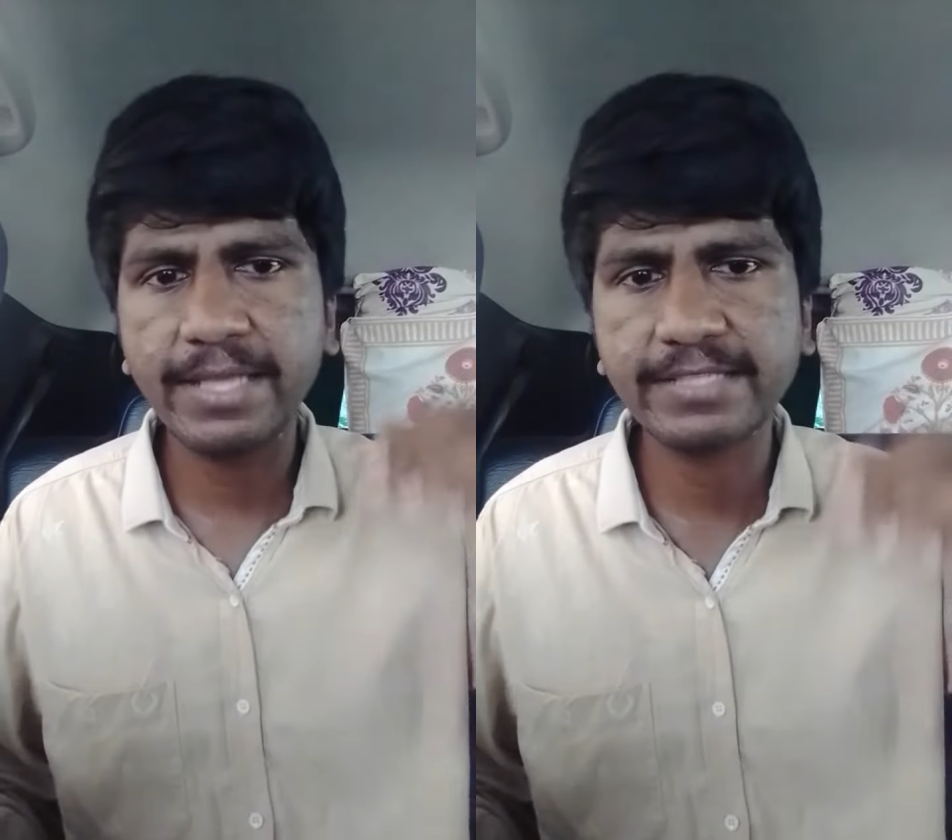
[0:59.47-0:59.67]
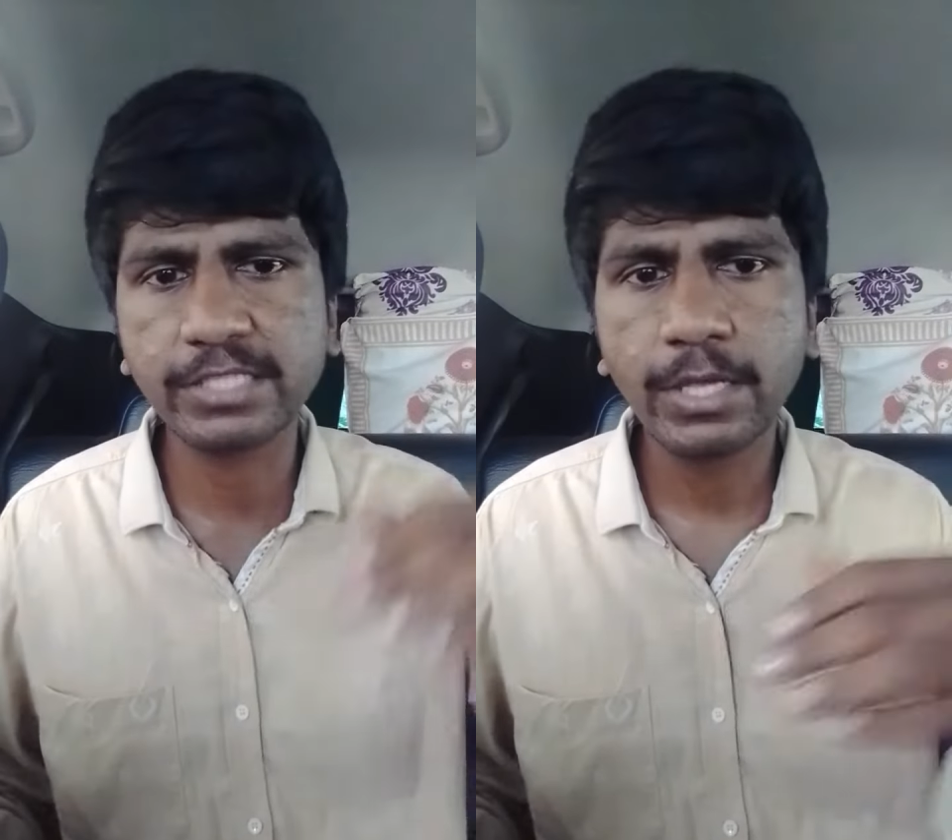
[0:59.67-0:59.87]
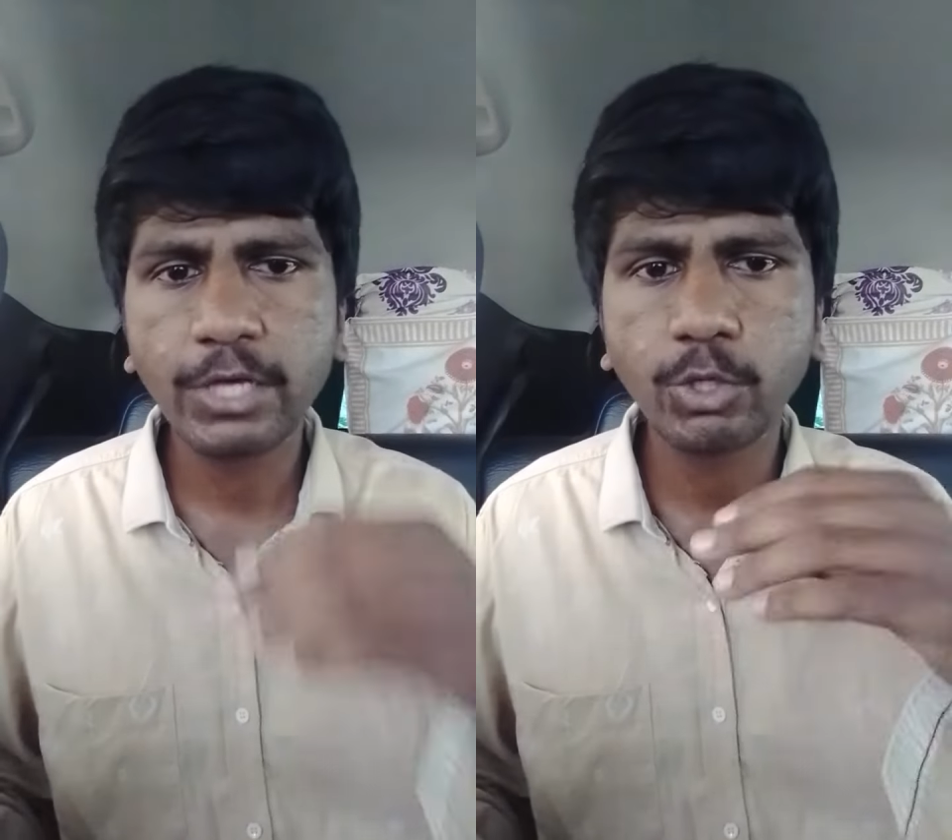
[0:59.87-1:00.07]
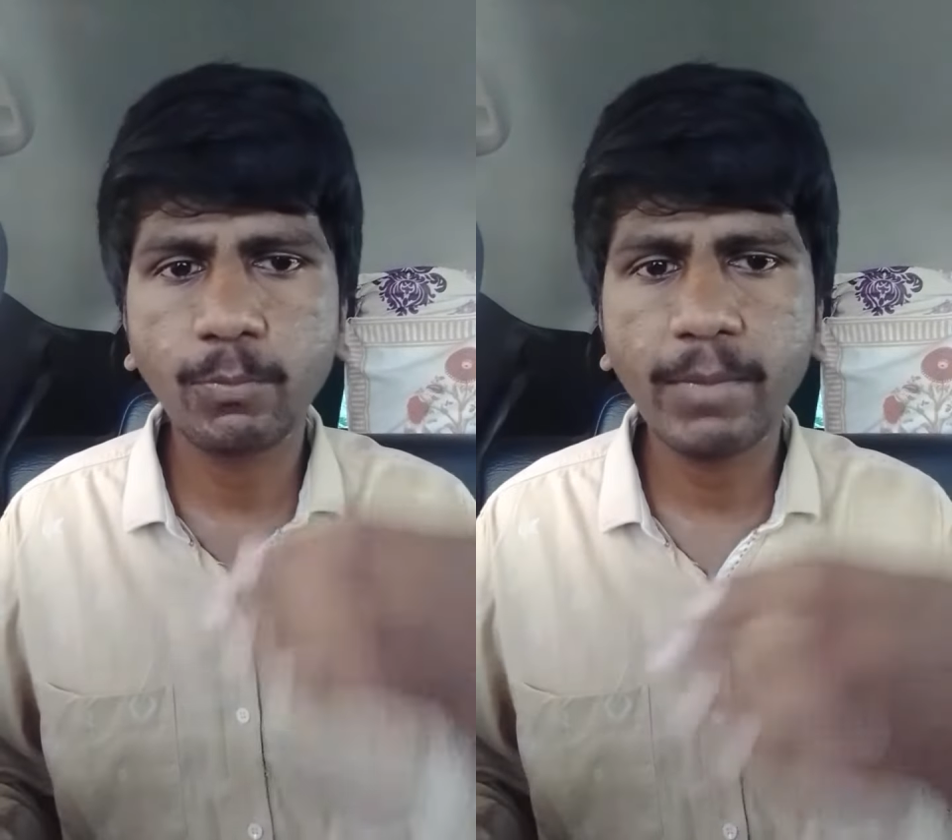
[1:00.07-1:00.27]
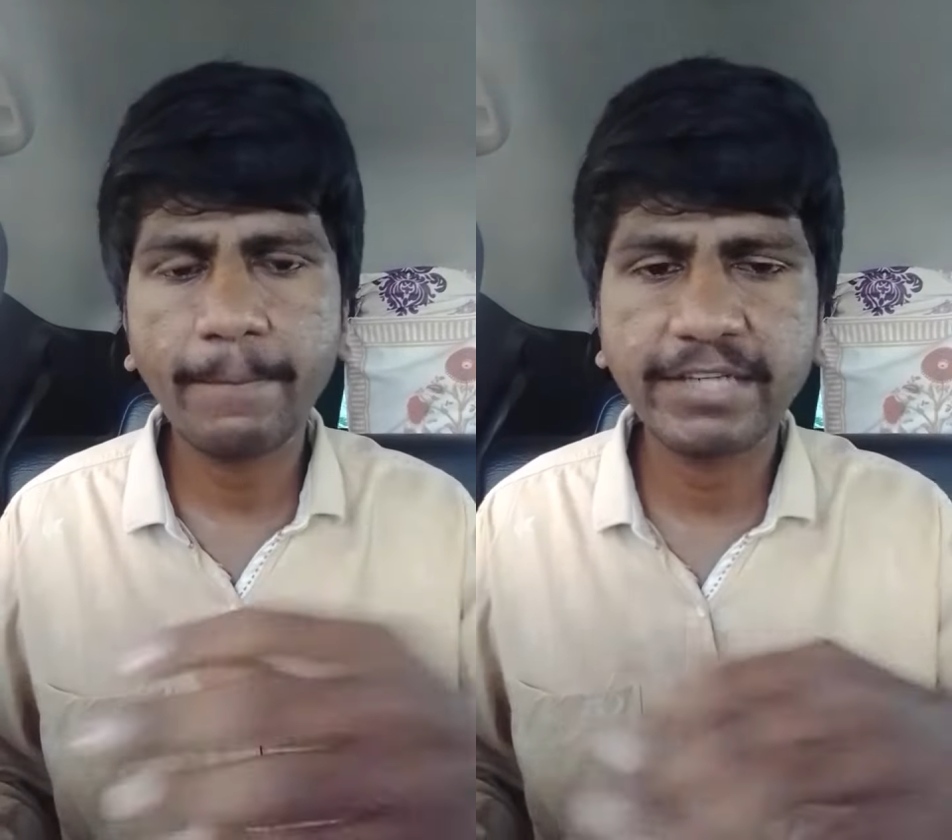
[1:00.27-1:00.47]
place
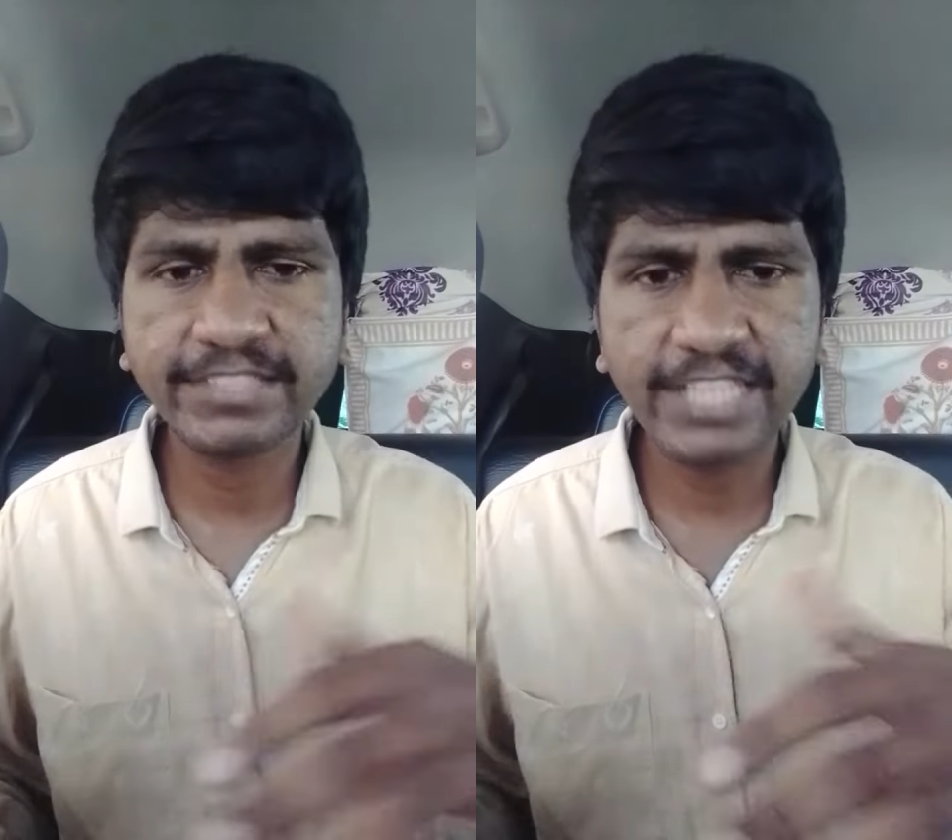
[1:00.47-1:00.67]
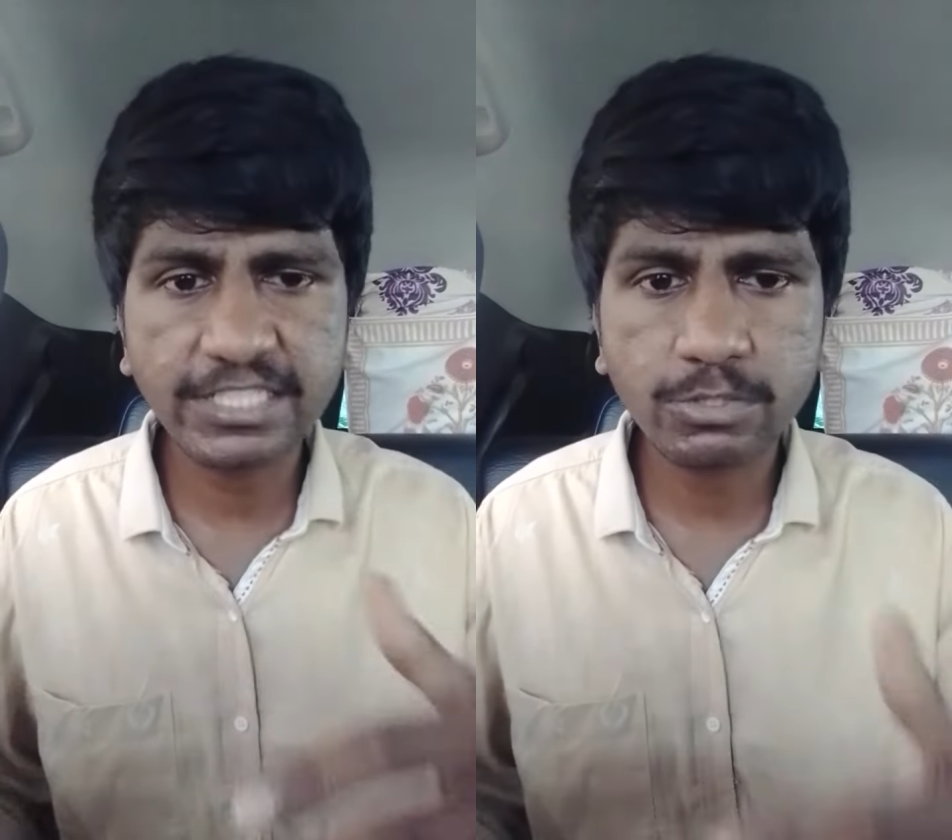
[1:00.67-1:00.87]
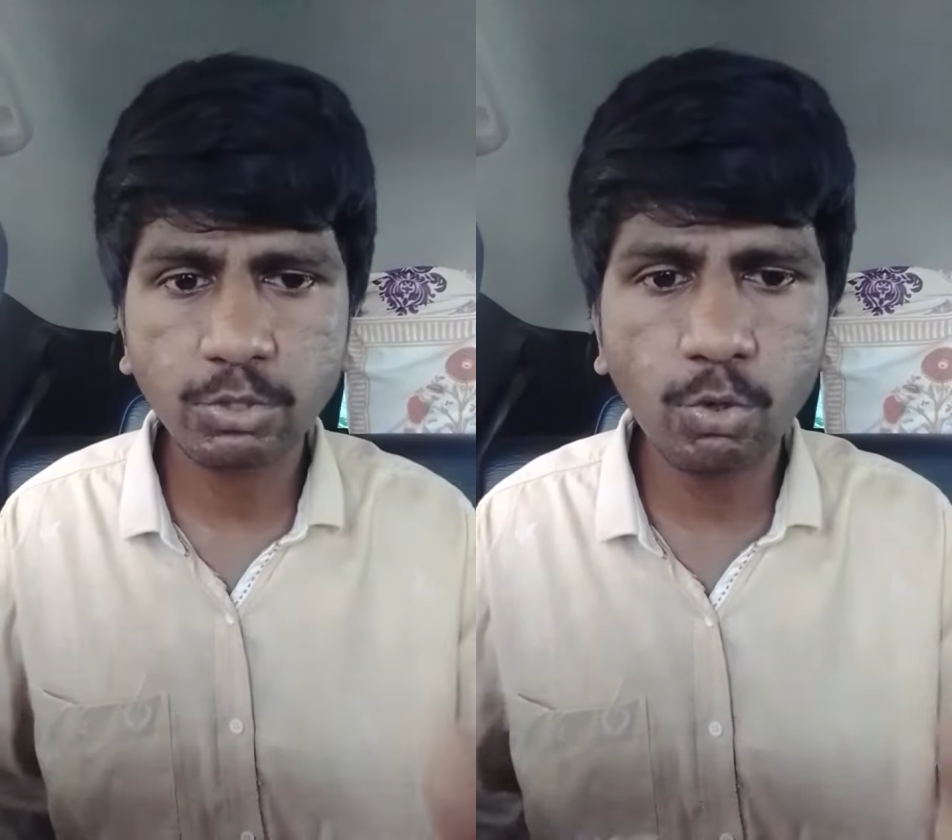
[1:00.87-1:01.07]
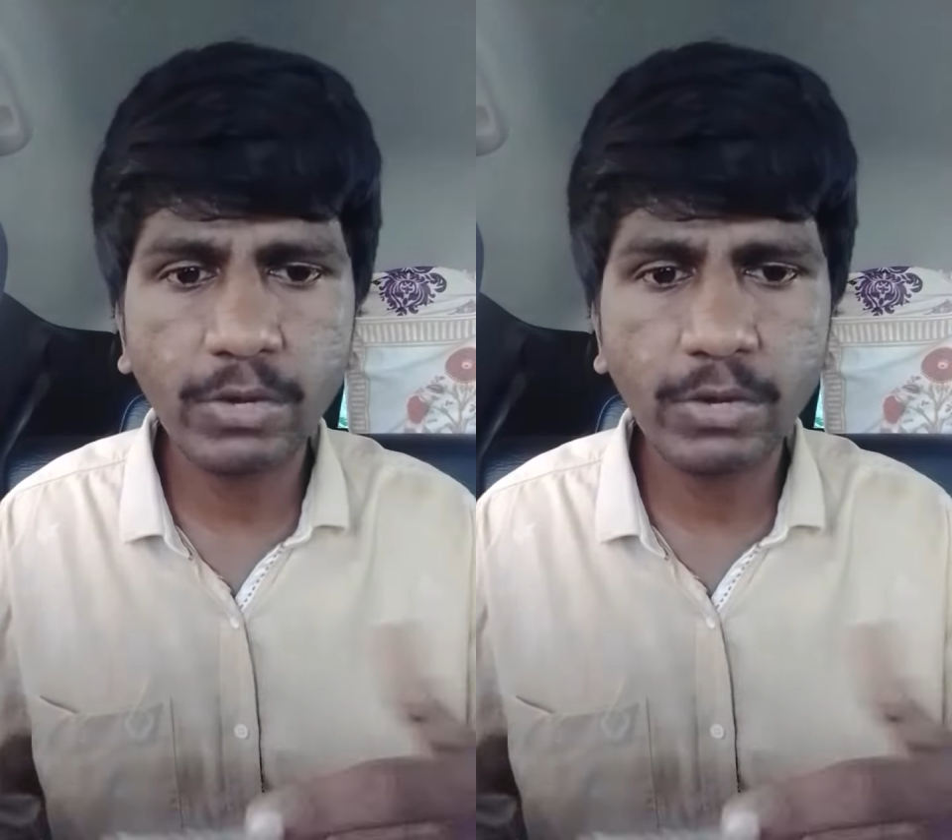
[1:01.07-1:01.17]
you may purchase new